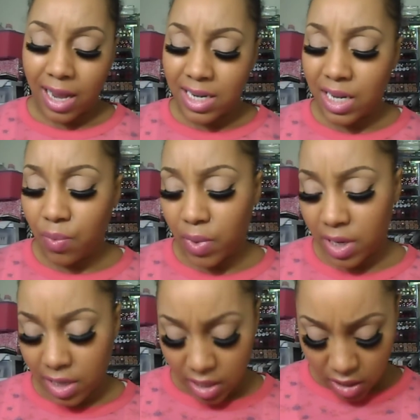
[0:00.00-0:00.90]
I actually went
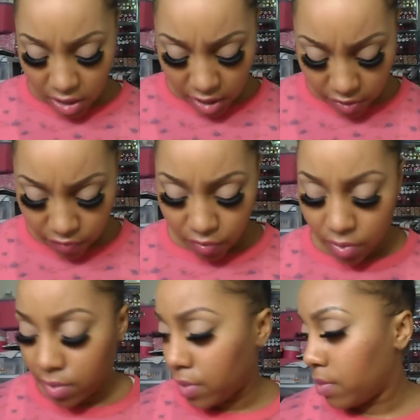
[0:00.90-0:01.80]
in there looking
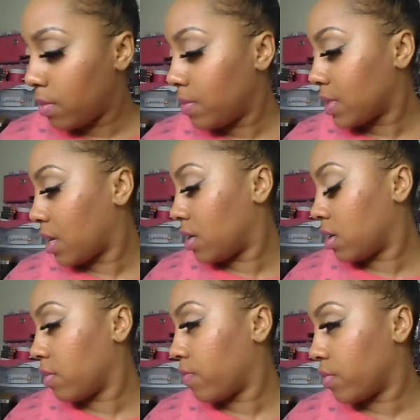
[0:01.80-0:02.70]
for, what was I
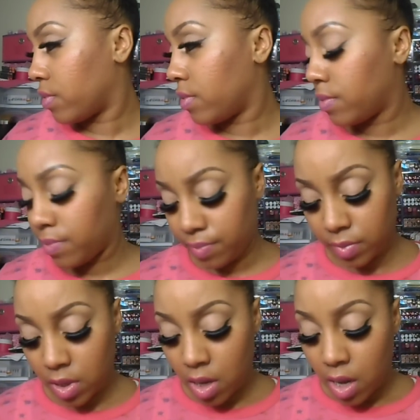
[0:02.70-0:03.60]
looking for?
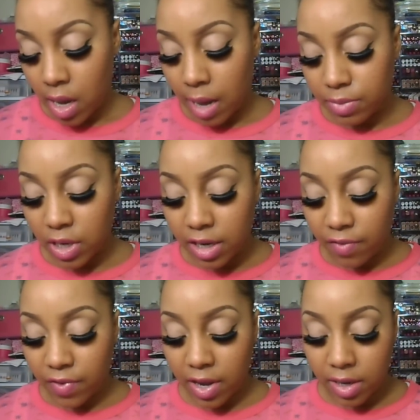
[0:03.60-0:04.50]
I'm trying
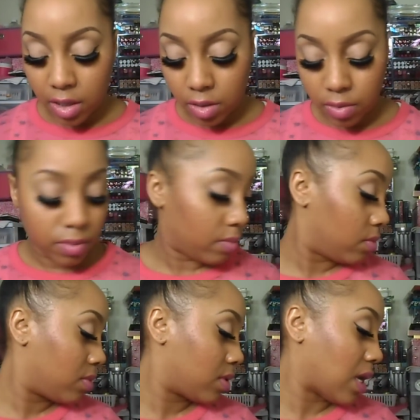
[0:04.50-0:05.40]
to find, um,
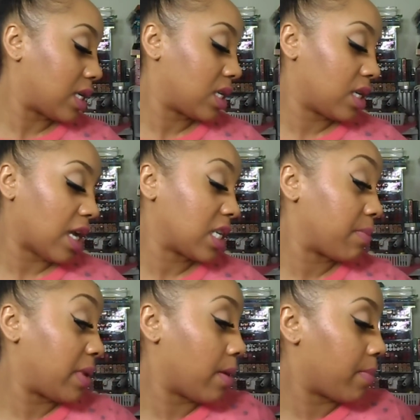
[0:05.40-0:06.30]
I should, I
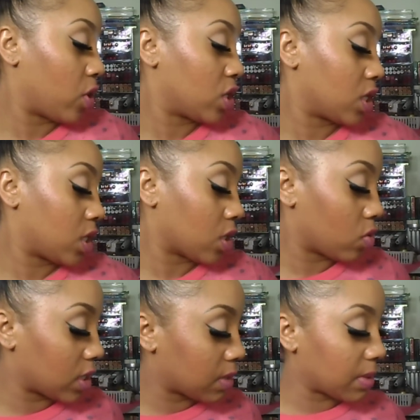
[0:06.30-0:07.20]
should be embarrassed to
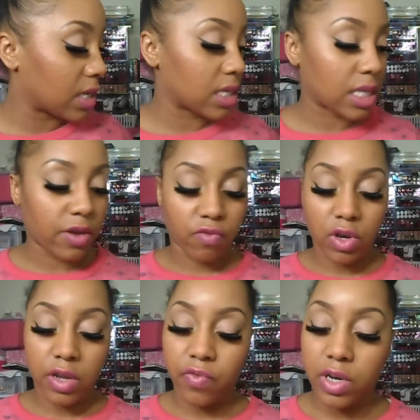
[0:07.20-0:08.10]
show this because it's like
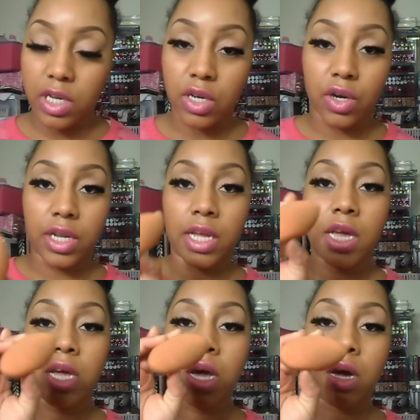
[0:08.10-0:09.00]
really, really dirty.
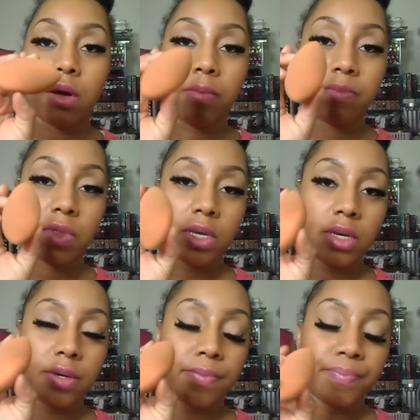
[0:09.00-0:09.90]
Um,
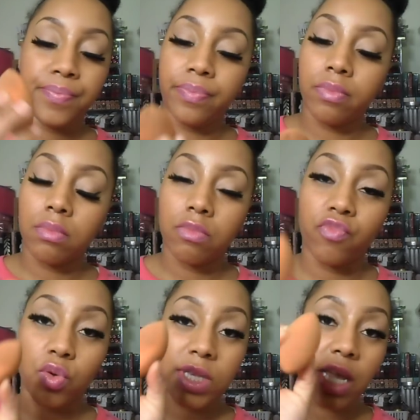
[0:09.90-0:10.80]
the
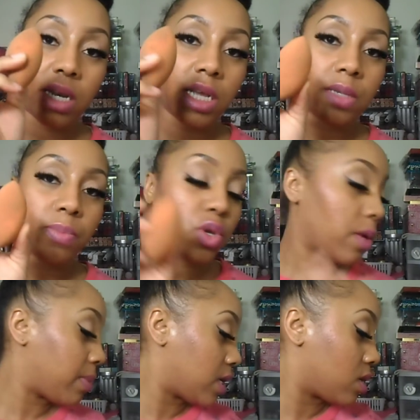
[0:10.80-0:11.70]
Real Techniques
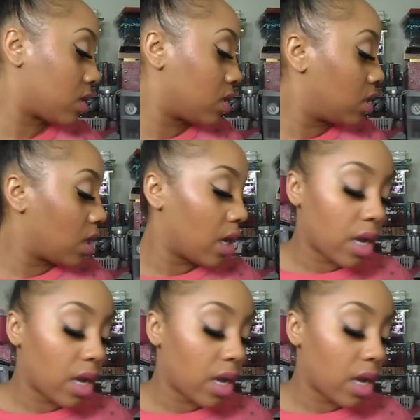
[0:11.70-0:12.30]
Beauty Blender.